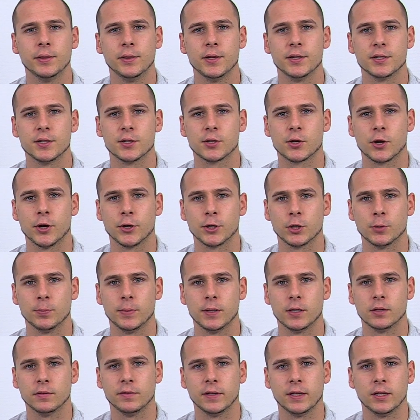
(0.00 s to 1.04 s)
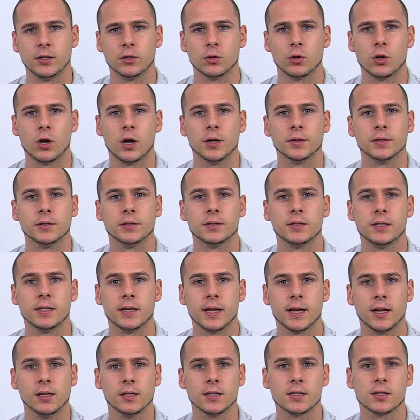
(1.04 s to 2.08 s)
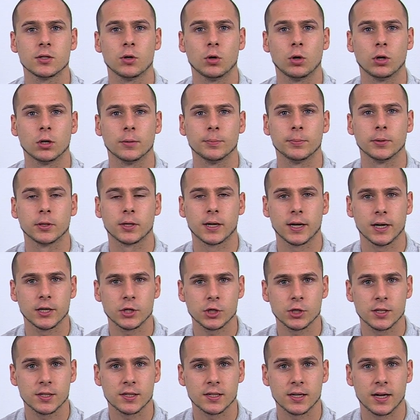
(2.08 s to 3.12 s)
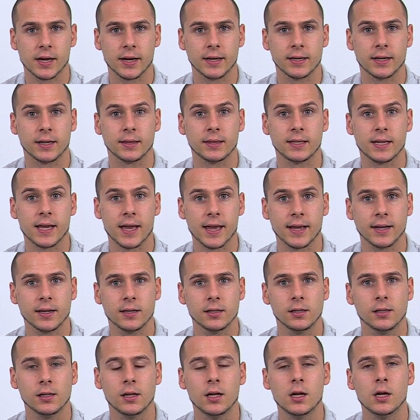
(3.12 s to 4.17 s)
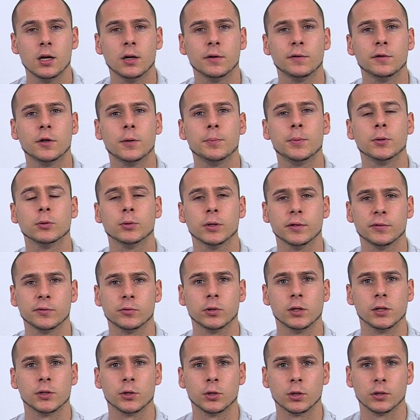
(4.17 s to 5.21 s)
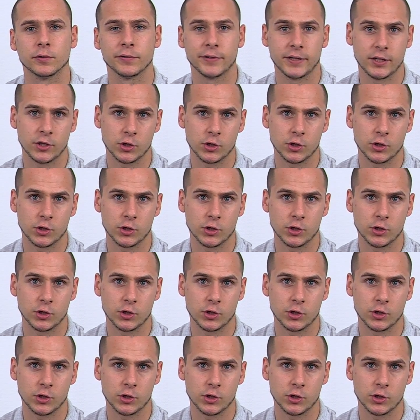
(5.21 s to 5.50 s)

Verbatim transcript: This is going to be a video on the Tinel's or percussion sign at the ankle for peripheral nerve